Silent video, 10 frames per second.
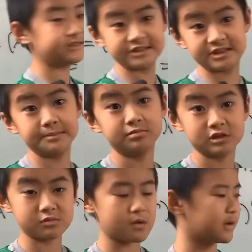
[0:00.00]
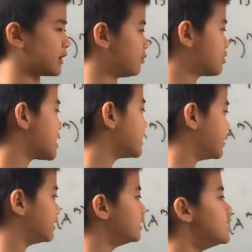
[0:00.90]
simplest way we can write
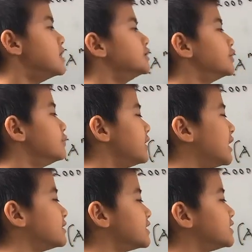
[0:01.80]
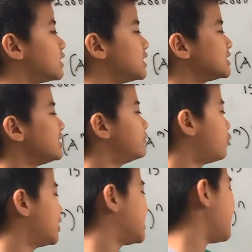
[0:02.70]
it. So now, since you're asking
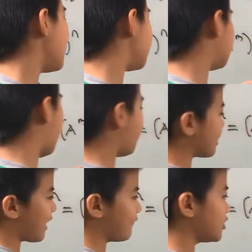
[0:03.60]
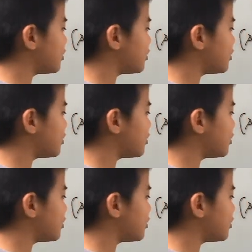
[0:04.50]
for the n, all we have to